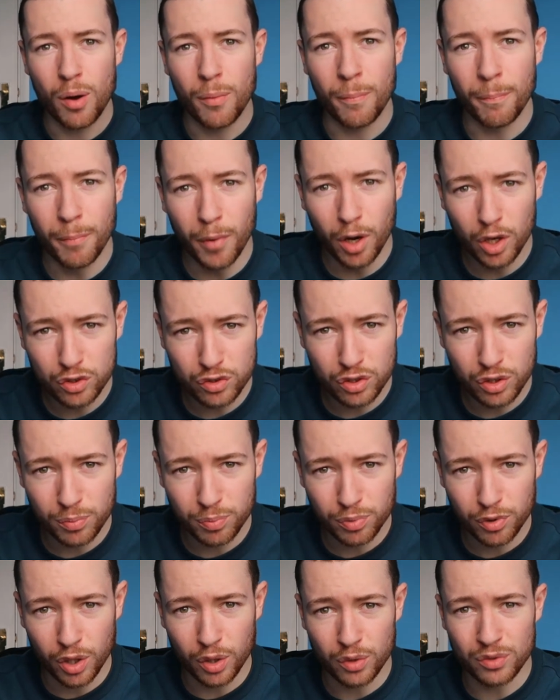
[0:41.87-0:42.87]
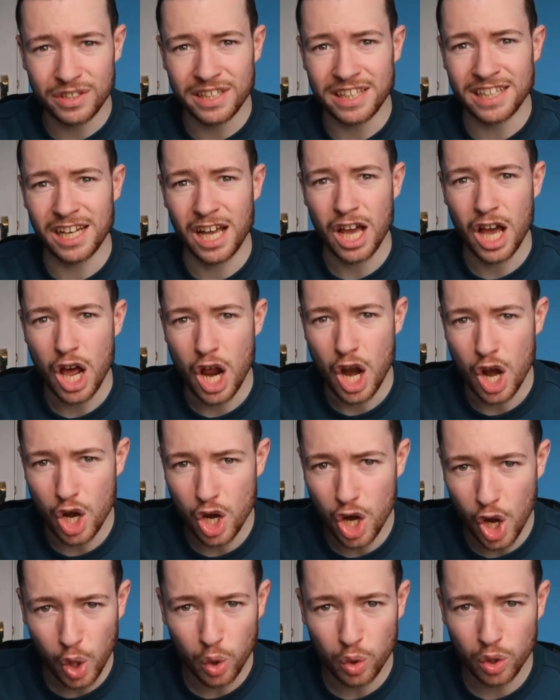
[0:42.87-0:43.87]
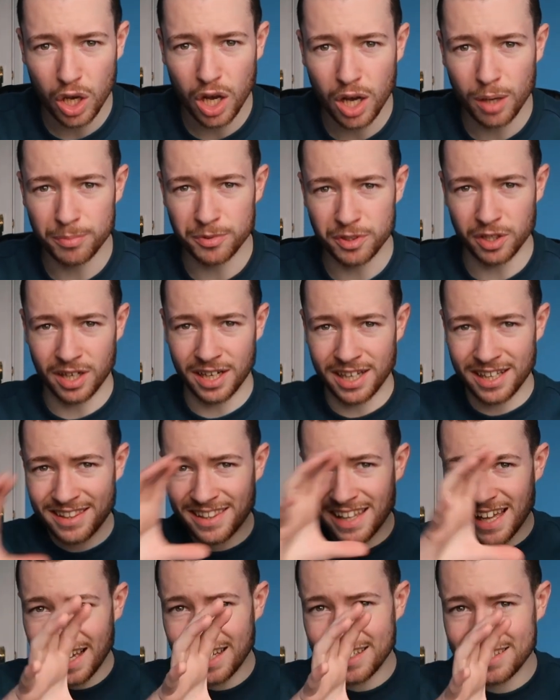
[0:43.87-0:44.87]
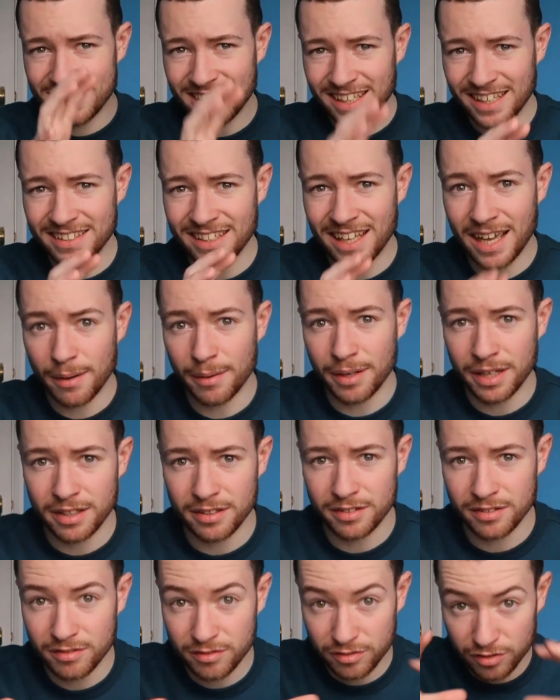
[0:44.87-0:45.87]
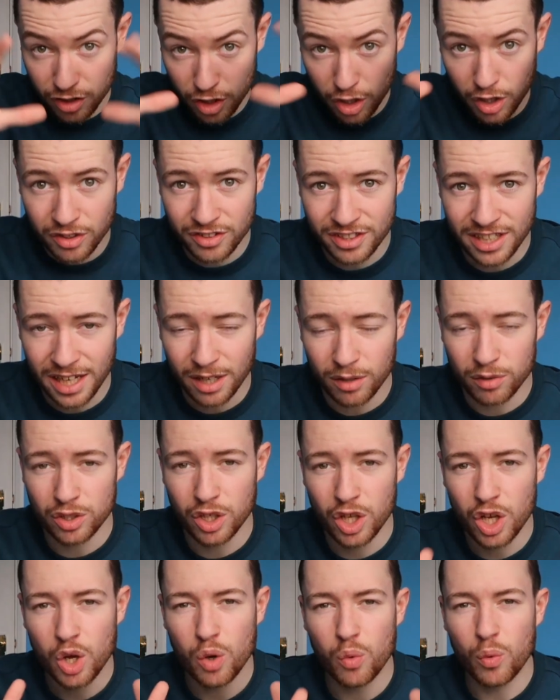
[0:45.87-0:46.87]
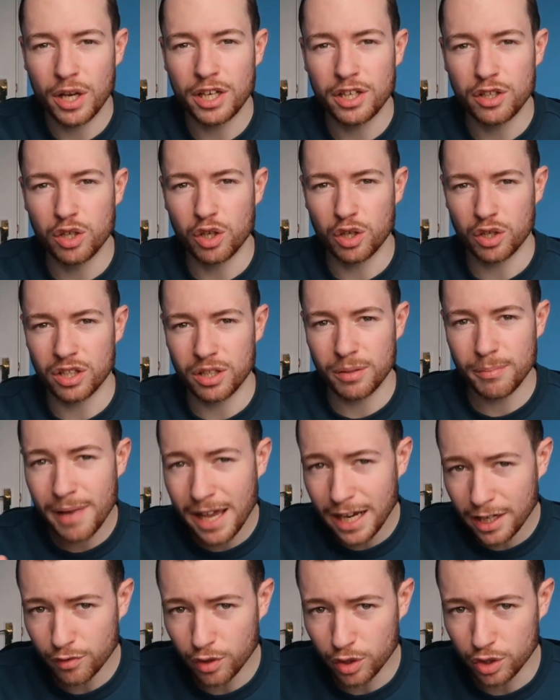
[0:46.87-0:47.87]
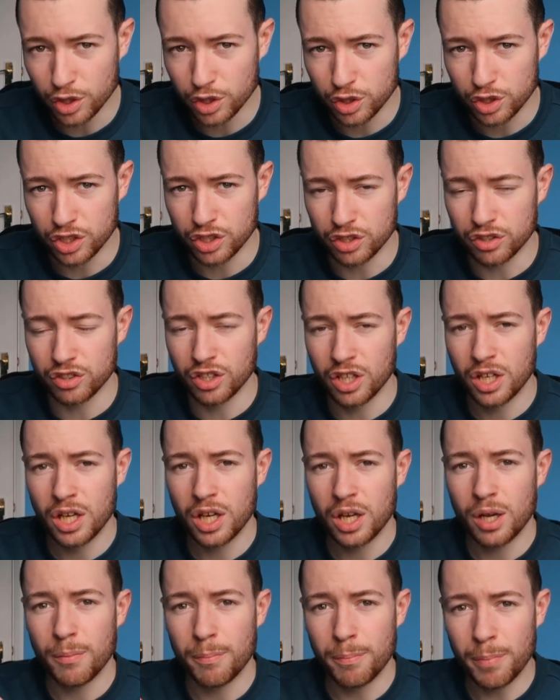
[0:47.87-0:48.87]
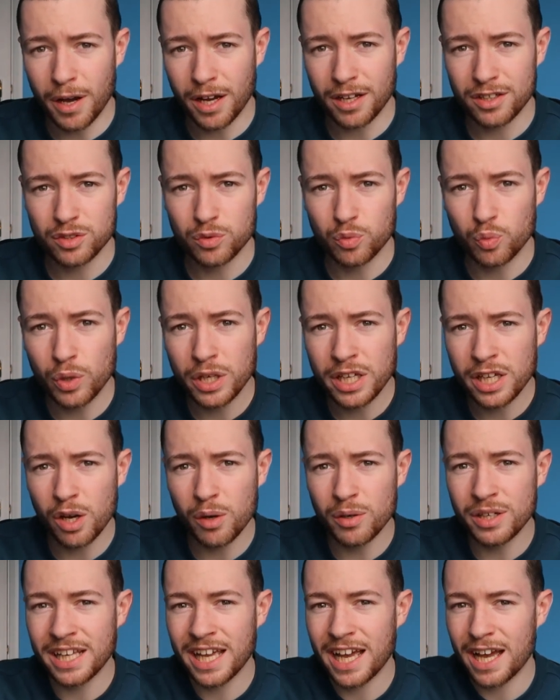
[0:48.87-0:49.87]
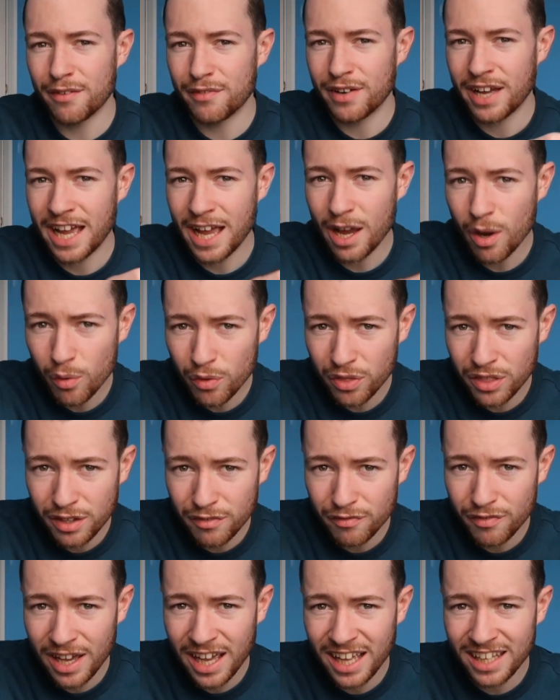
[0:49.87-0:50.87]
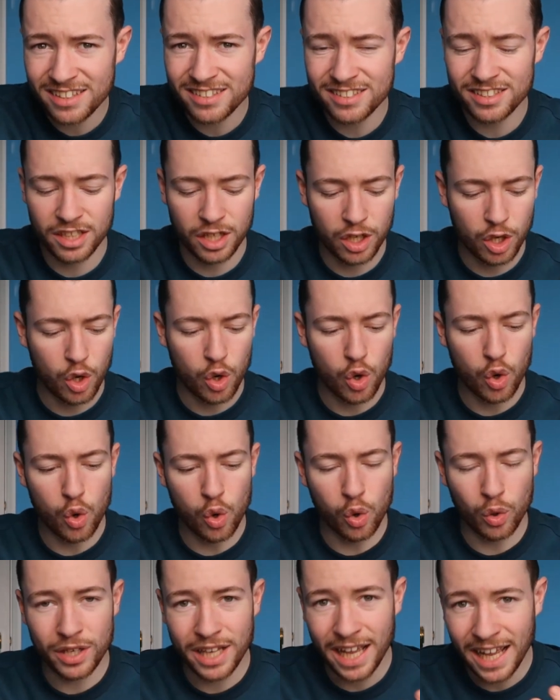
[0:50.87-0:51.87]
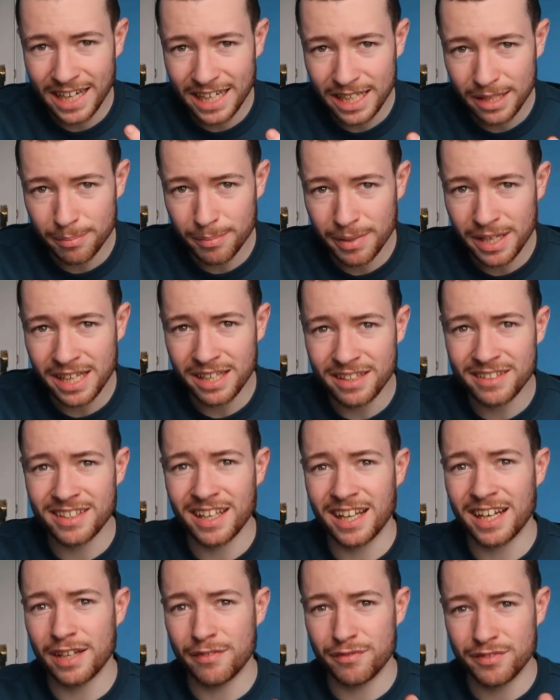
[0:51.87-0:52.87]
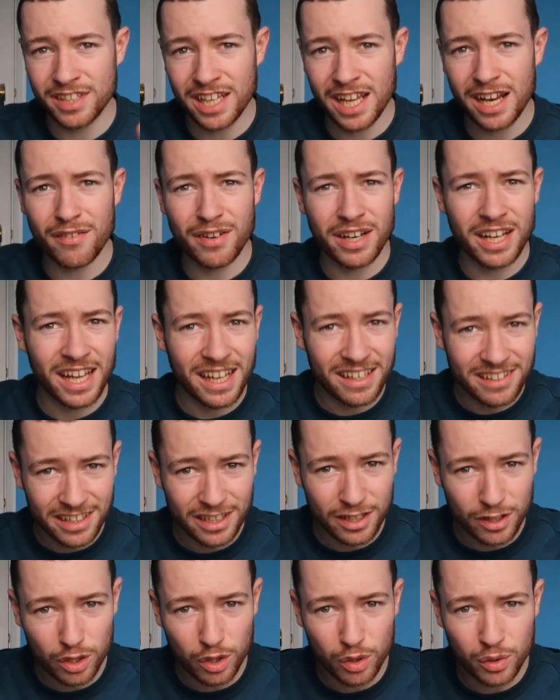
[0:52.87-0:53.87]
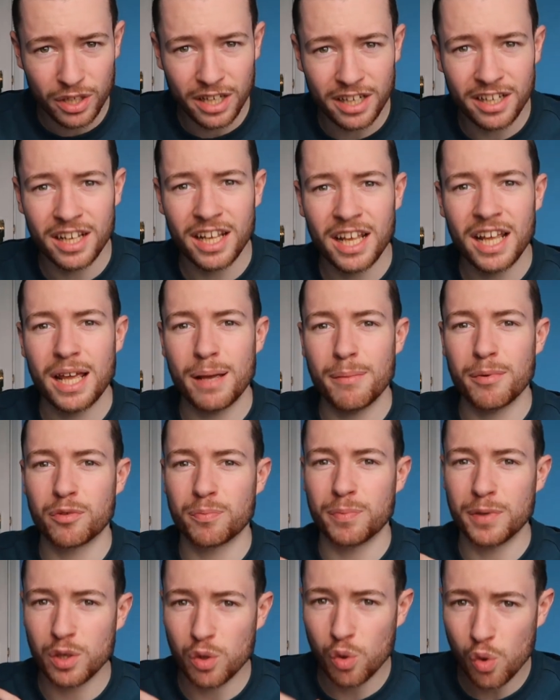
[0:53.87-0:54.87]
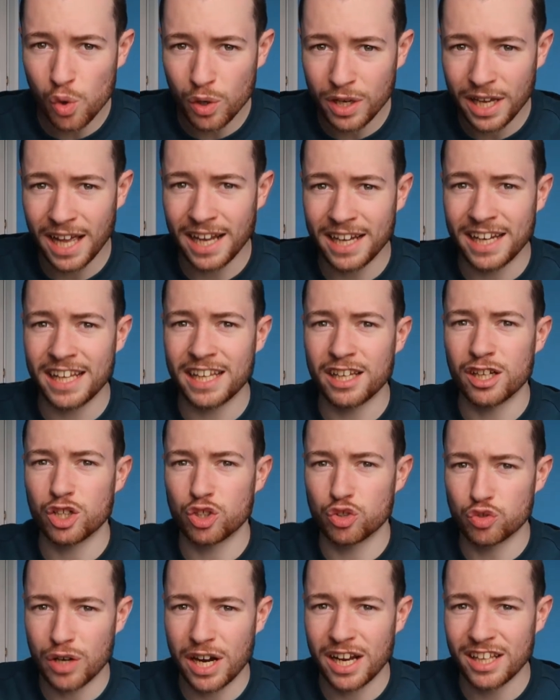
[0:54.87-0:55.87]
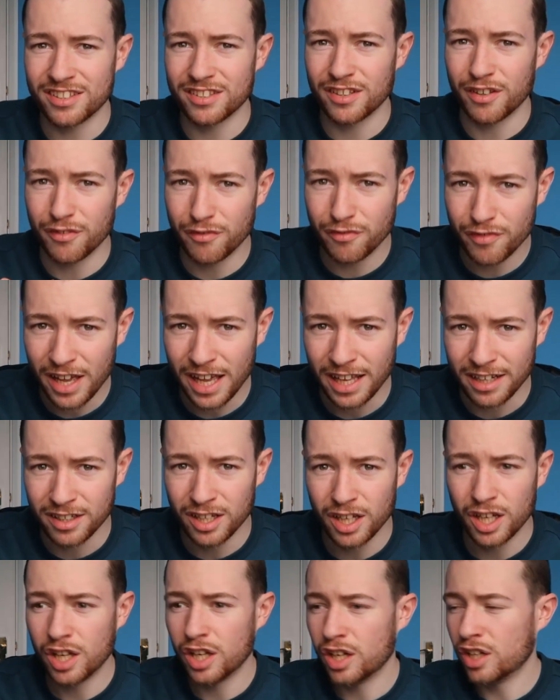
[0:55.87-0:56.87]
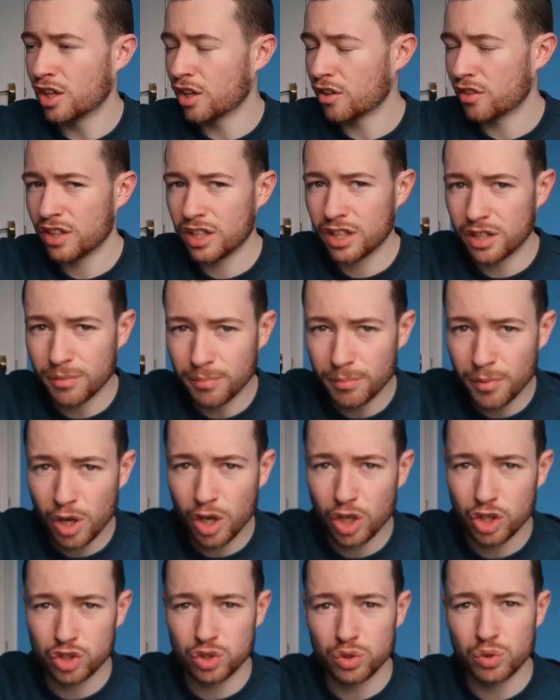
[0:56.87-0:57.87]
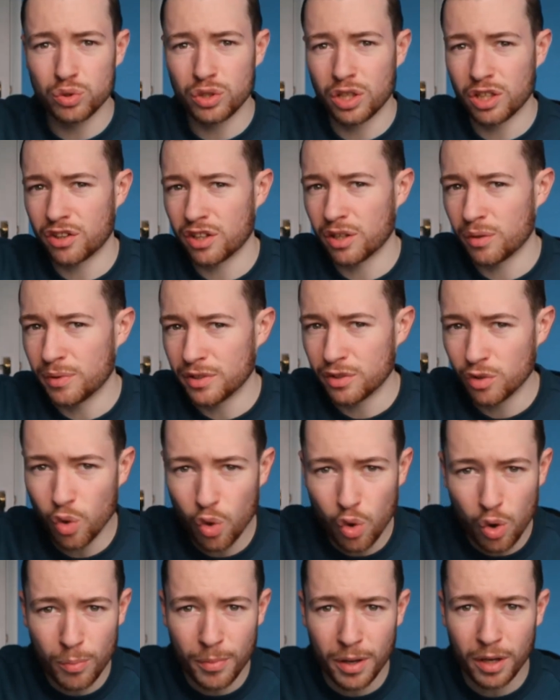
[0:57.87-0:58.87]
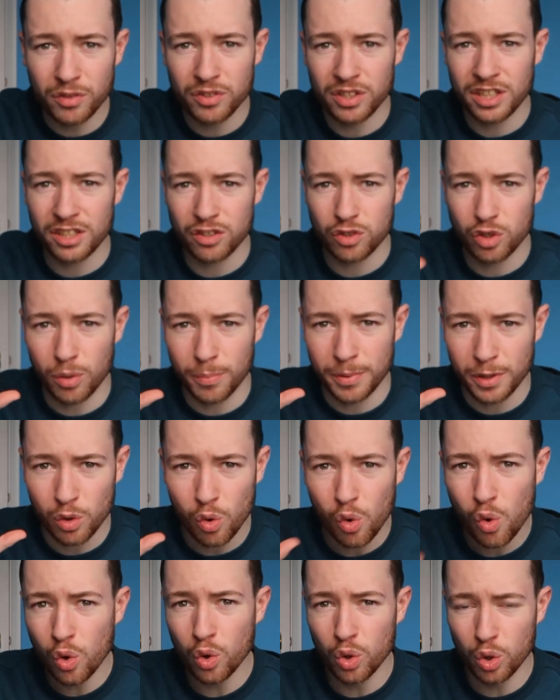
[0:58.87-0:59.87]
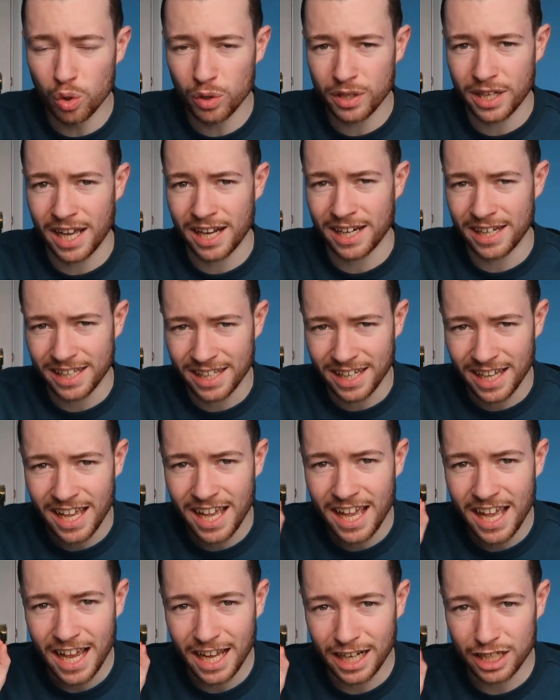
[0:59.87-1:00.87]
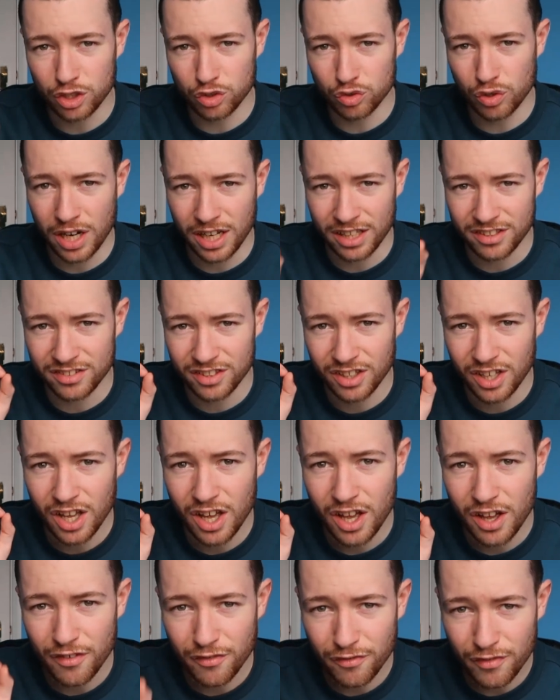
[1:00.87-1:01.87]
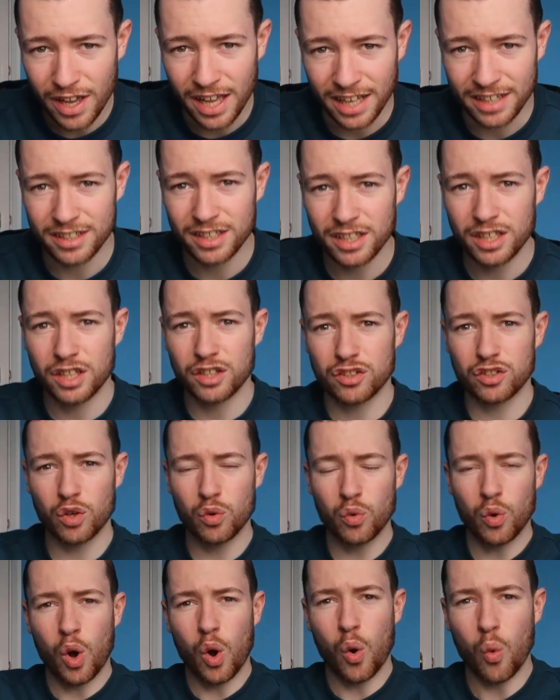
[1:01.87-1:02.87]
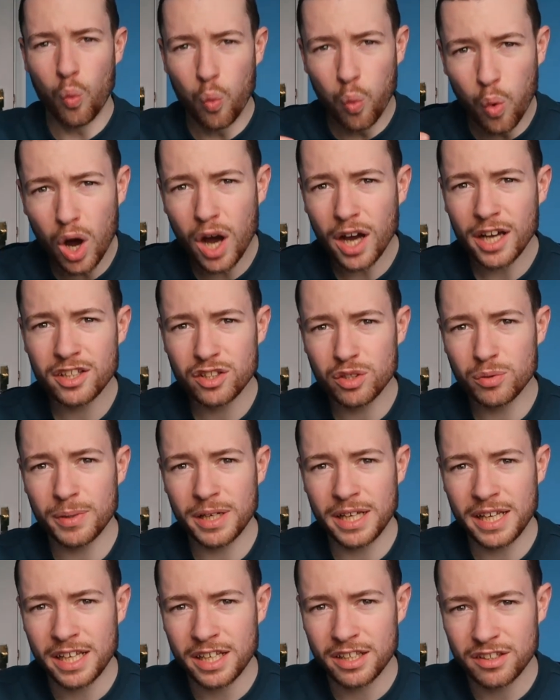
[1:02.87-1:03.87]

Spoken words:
moderate protein, low carb diet. That is how it turns out when you look at the macronutrients, but we only have healthy fats, organic meat, and if dairy is included, it must be organic, grass-fed. Nothing commercial, nothing with hormones in. It's got to be all organic and grass-fed. So why do we